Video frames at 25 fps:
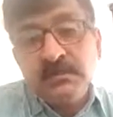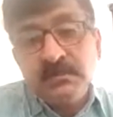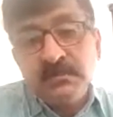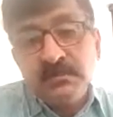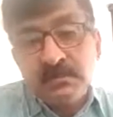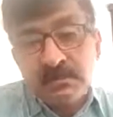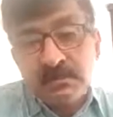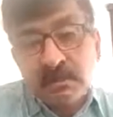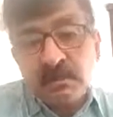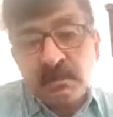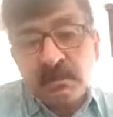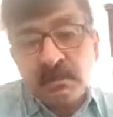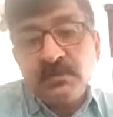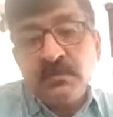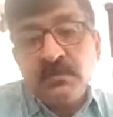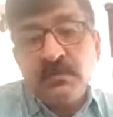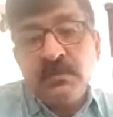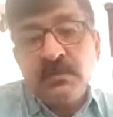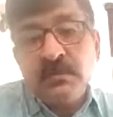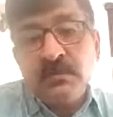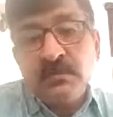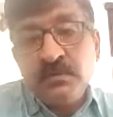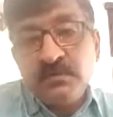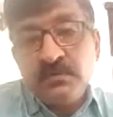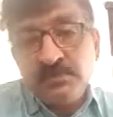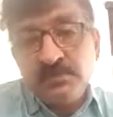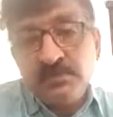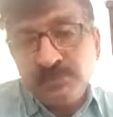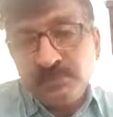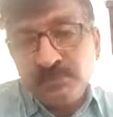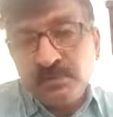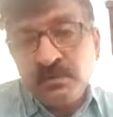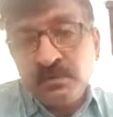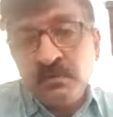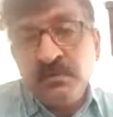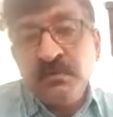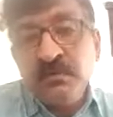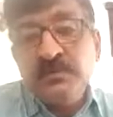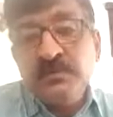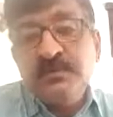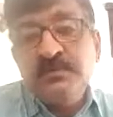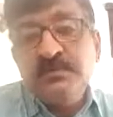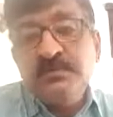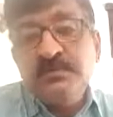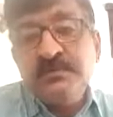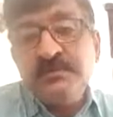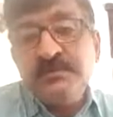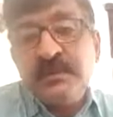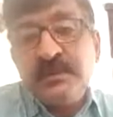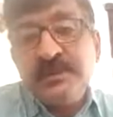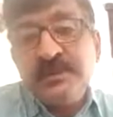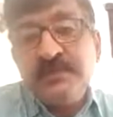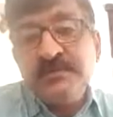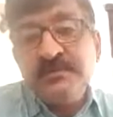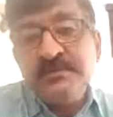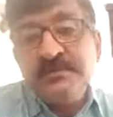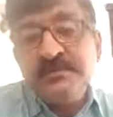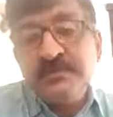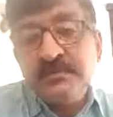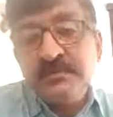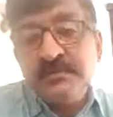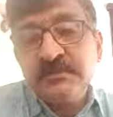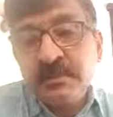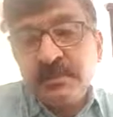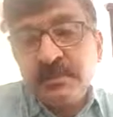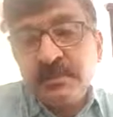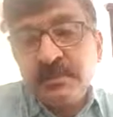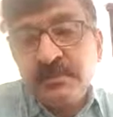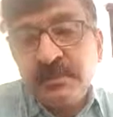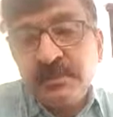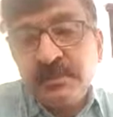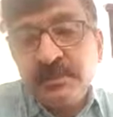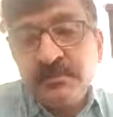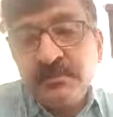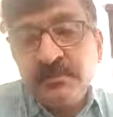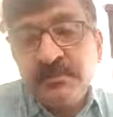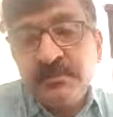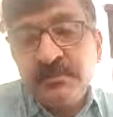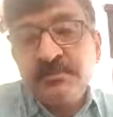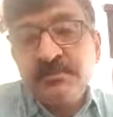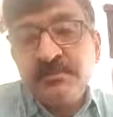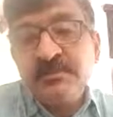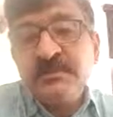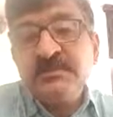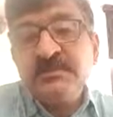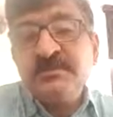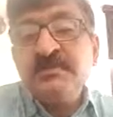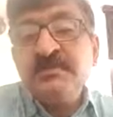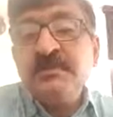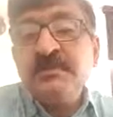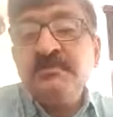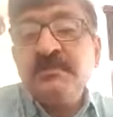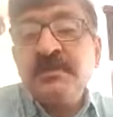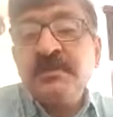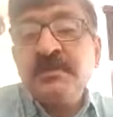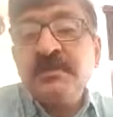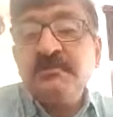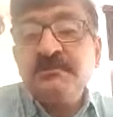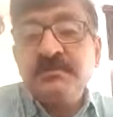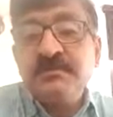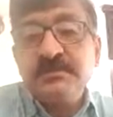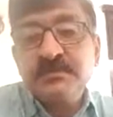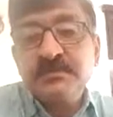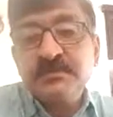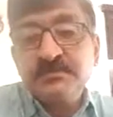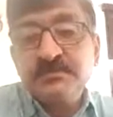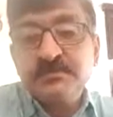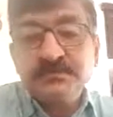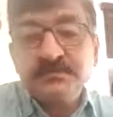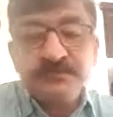now we talked about signs. Now we are coming into the symptoms.